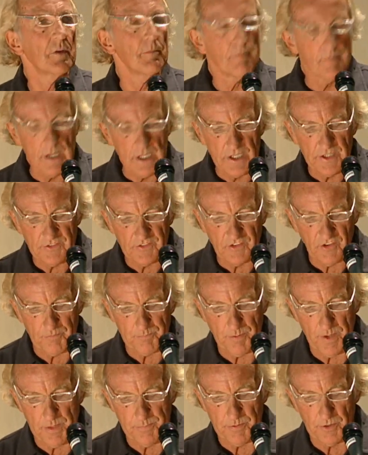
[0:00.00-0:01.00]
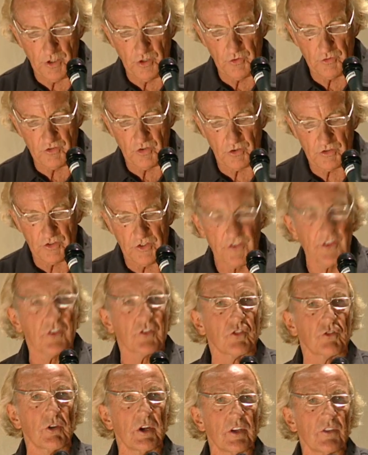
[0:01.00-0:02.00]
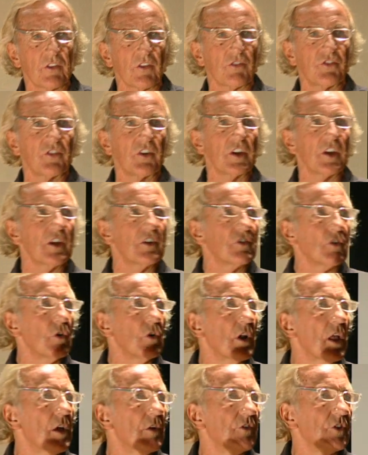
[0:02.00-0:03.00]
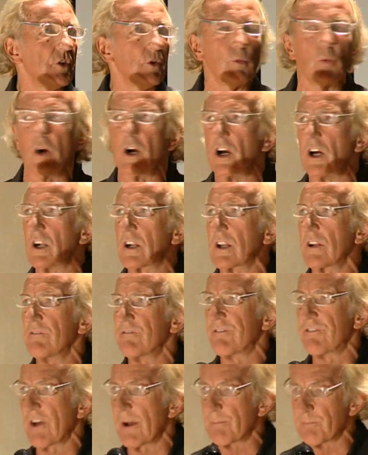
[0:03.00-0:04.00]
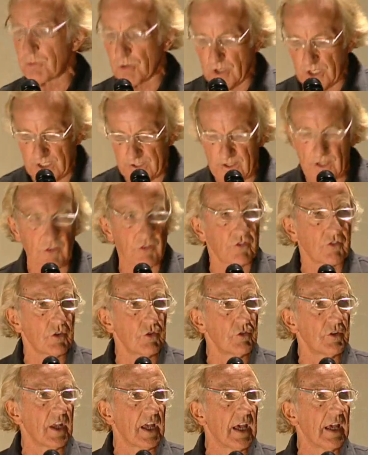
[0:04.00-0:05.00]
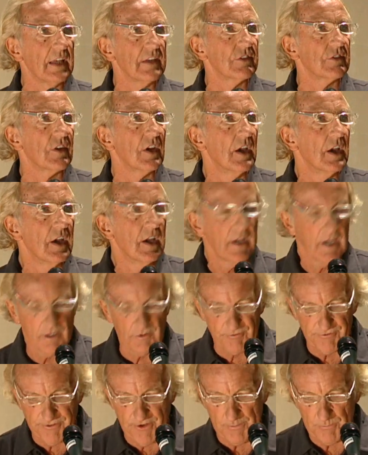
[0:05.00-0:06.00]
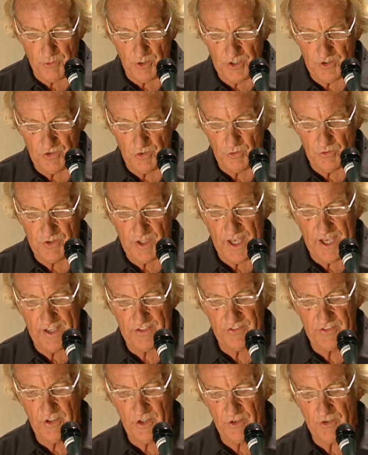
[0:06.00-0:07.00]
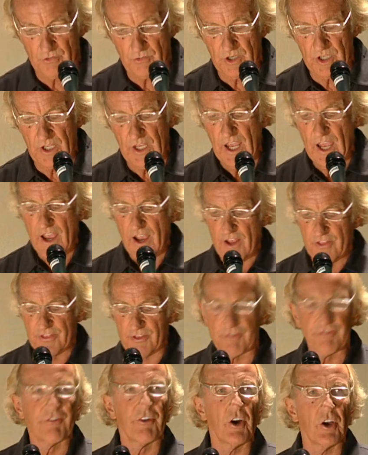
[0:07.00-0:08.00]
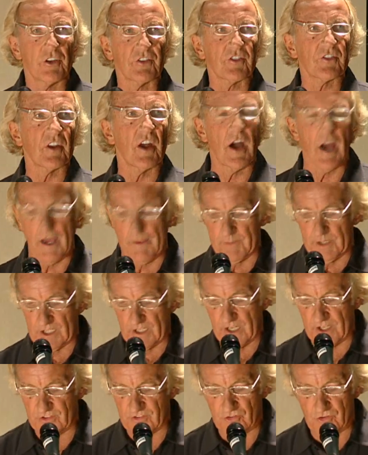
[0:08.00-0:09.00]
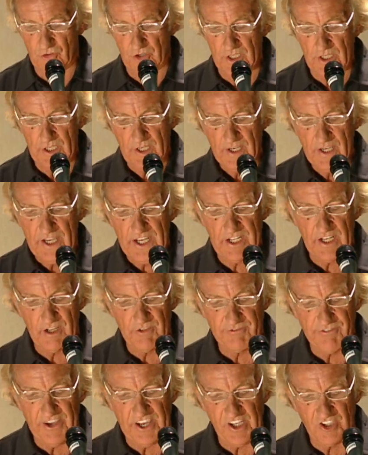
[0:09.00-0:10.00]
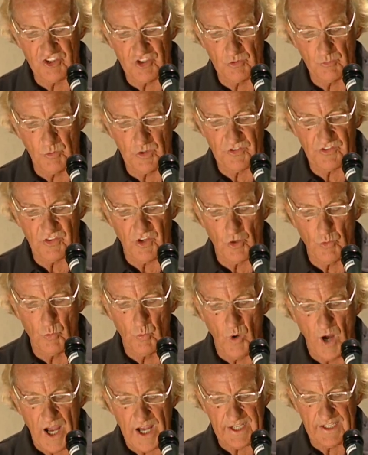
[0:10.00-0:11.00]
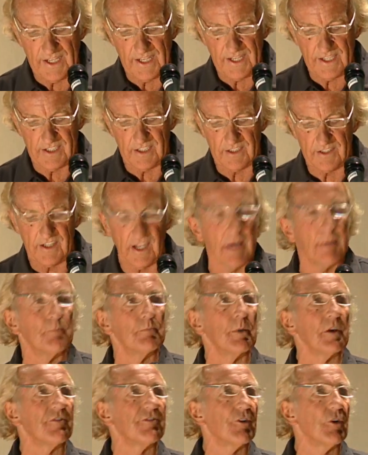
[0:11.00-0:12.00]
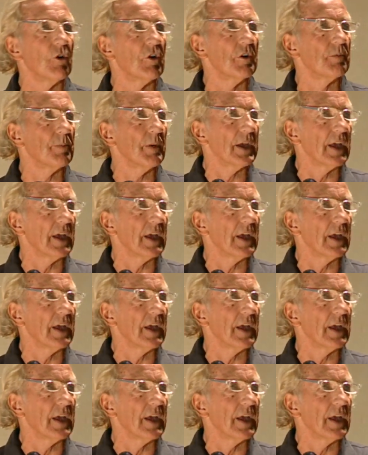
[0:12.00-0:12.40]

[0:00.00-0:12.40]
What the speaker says: the millions of people who took to the streets of cities all over the world in February, those 2 days in February 2003, the first time in history an invasion was so widely condemned before it